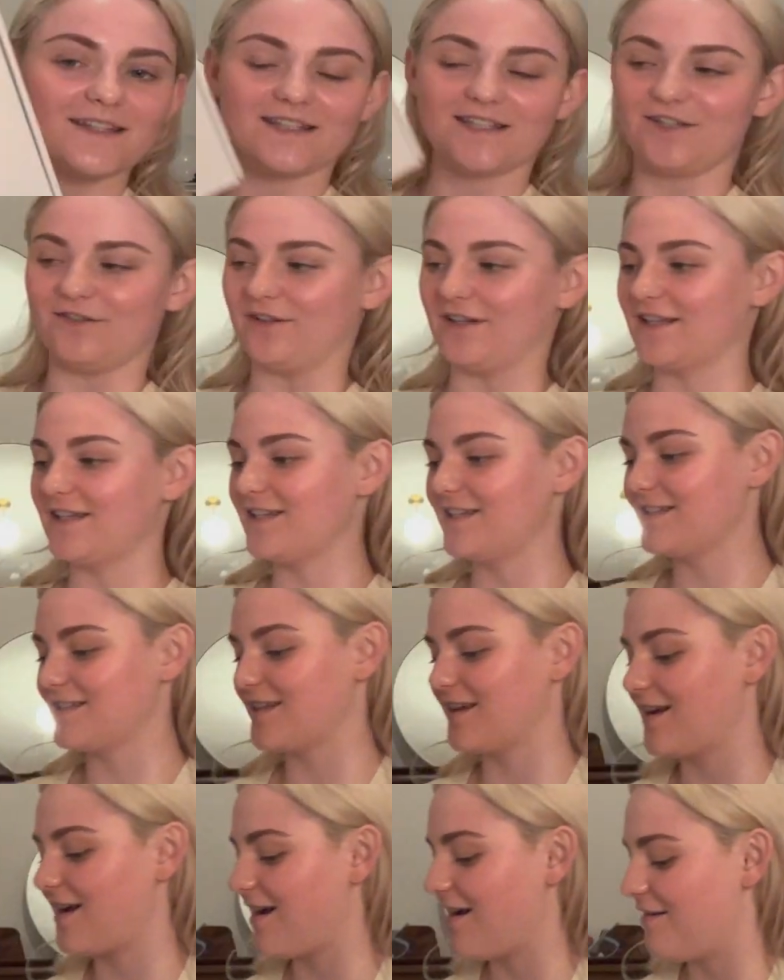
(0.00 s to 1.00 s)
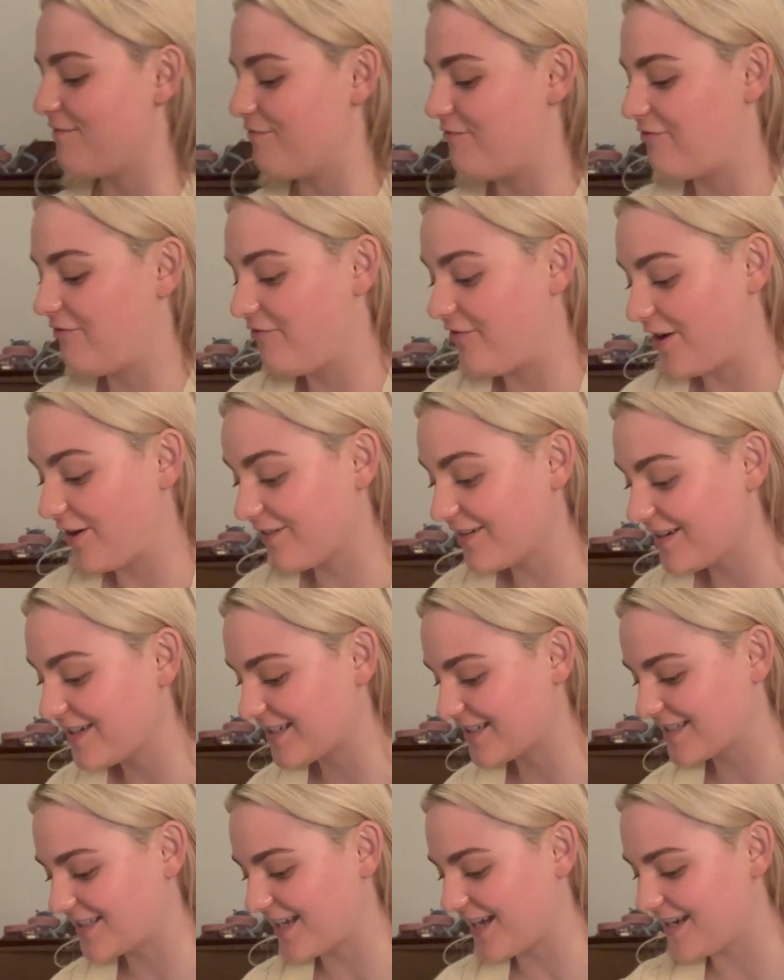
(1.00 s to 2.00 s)
Here it is. I'm very
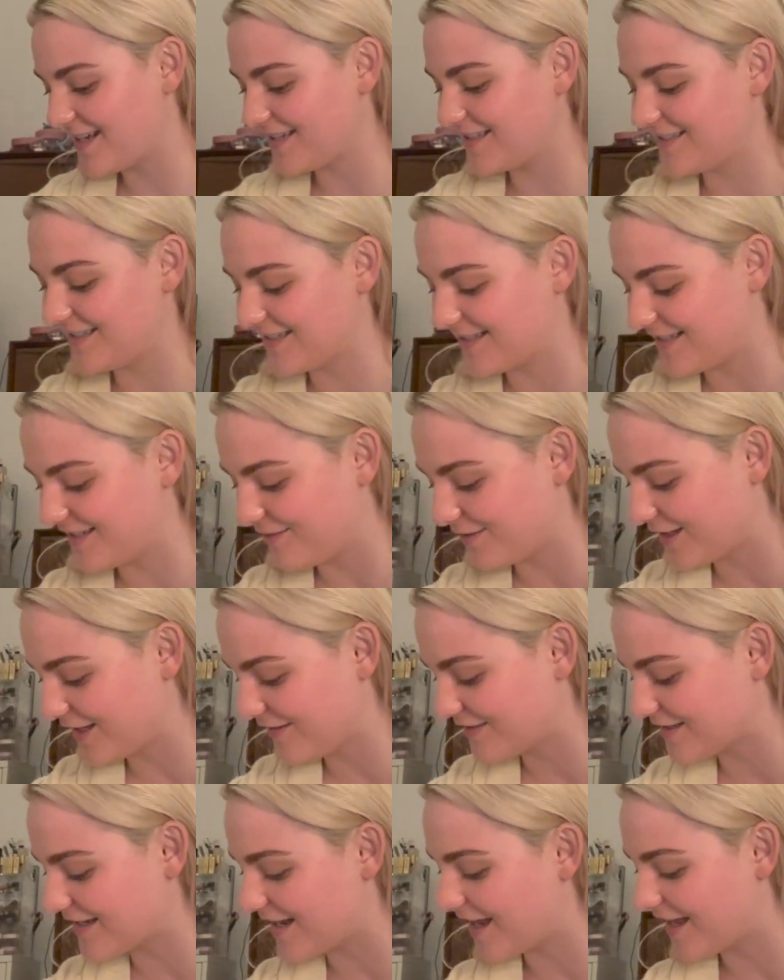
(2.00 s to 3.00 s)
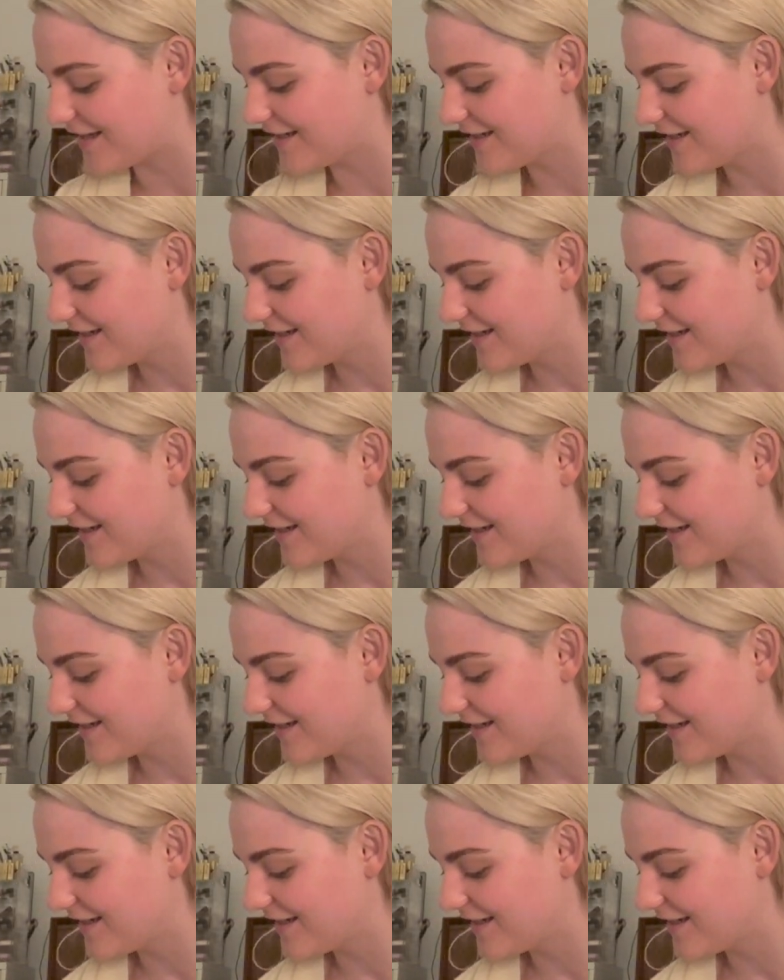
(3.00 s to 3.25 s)
excited to see what they've sent.